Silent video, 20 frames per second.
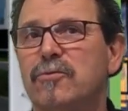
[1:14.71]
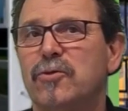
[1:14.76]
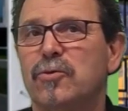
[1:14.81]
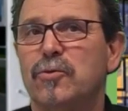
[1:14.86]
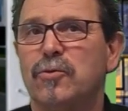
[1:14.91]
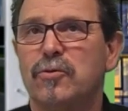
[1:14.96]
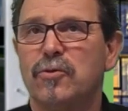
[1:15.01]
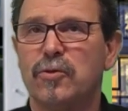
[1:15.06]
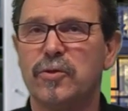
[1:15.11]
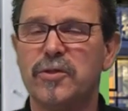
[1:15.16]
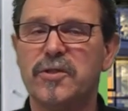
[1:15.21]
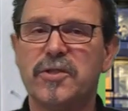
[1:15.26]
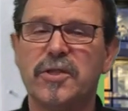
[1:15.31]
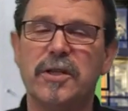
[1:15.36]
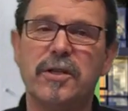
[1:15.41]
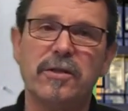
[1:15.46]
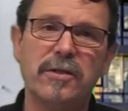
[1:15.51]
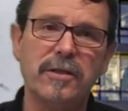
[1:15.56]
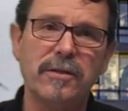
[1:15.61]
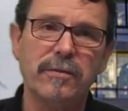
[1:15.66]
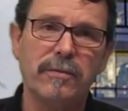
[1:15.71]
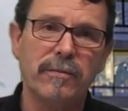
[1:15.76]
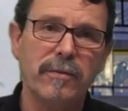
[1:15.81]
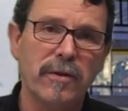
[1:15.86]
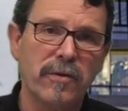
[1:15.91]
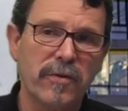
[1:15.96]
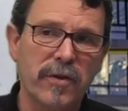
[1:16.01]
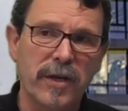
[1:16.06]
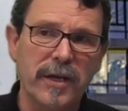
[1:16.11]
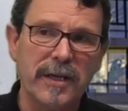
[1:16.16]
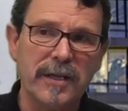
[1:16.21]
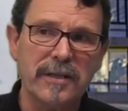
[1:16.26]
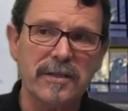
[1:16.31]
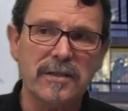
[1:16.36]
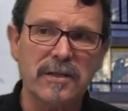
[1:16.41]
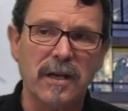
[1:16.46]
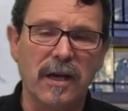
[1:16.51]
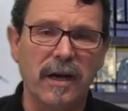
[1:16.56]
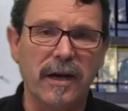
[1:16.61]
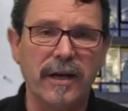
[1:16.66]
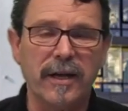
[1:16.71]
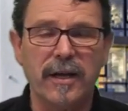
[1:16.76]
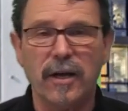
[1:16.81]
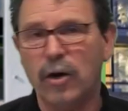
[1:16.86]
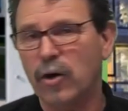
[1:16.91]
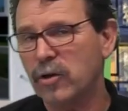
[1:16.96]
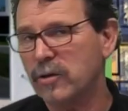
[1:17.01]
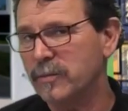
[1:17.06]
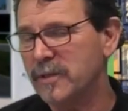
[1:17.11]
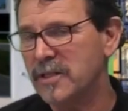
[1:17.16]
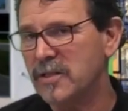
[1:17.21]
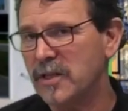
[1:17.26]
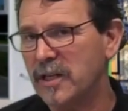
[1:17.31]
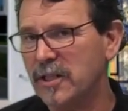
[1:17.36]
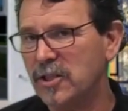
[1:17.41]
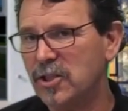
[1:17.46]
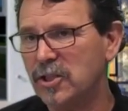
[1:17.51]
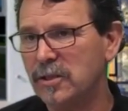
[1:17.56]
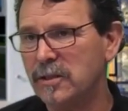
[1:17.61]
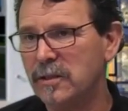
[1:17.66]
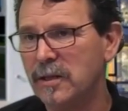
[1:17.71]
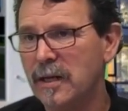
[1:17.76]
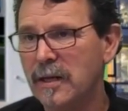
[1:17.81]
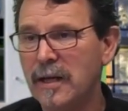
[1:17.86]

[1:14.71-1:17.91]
consider things like automation